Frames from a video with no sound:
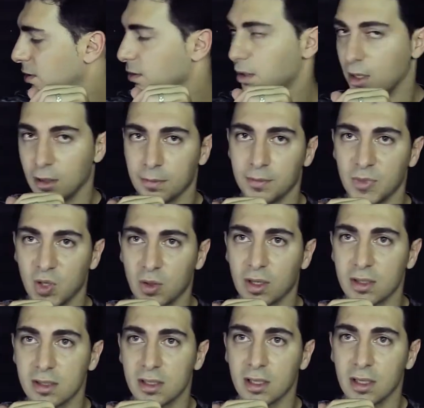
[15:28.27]
You
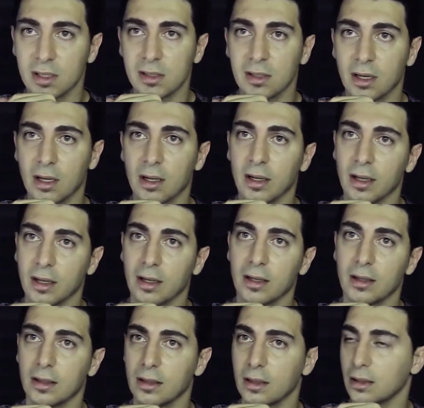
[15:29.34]
could see it's not like
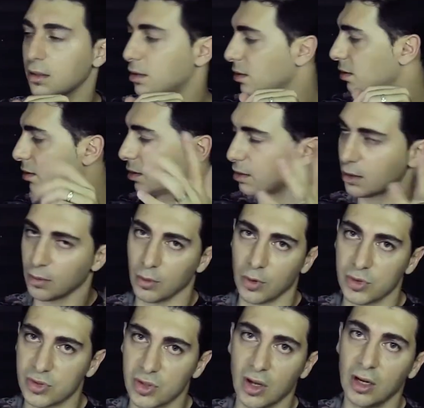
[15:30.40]
the
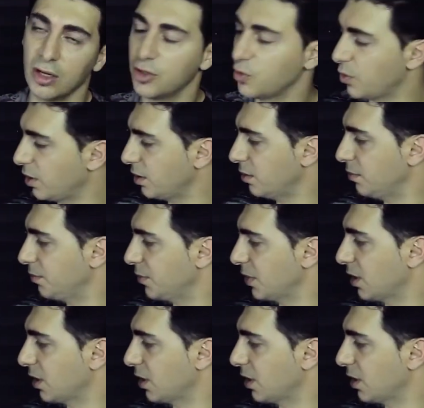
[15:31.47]
most solid one.